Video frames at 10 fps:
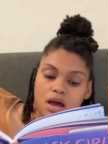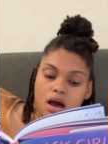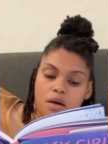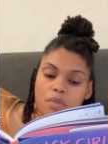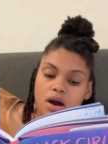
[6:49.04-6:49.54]

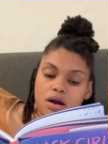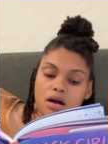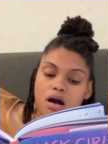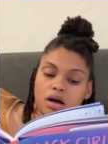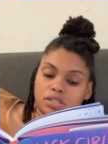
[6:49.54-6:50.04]
Amara
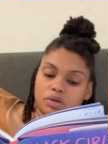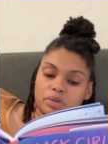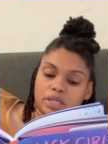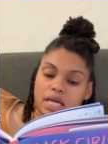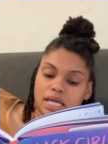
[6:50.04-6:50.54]
also
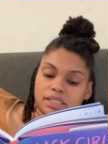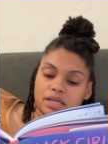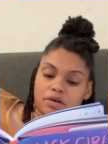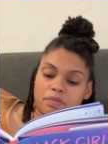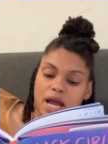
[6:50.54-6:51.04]
realized that
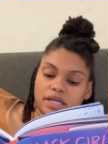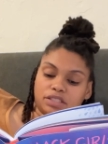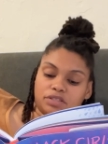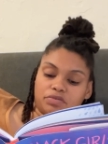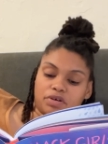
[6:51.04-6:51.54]
her
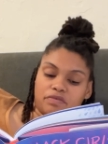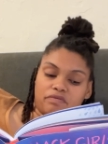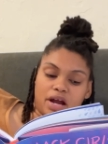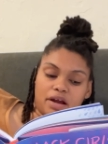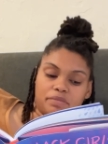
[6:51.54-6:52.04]
passions for
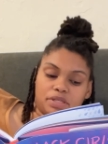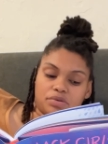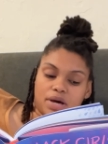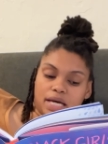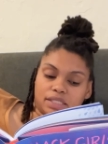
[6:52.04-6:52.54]

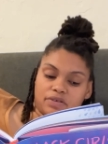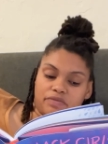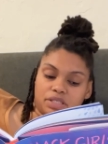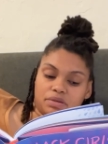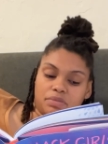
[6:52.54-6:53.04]
environmental
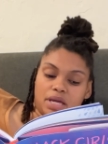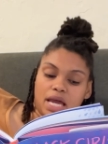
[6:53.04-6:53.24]
activism